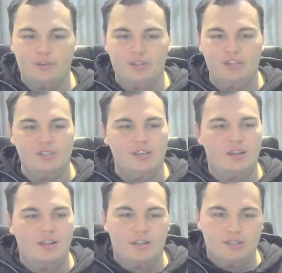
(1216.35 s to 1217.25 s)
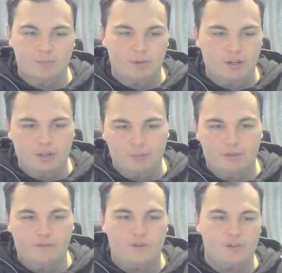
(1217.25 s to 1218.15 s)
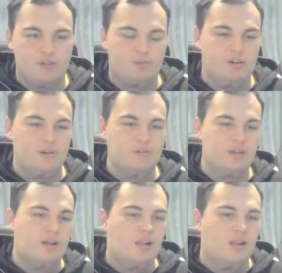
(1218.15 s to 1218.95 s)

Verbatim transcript: ease, submitted him in the first round.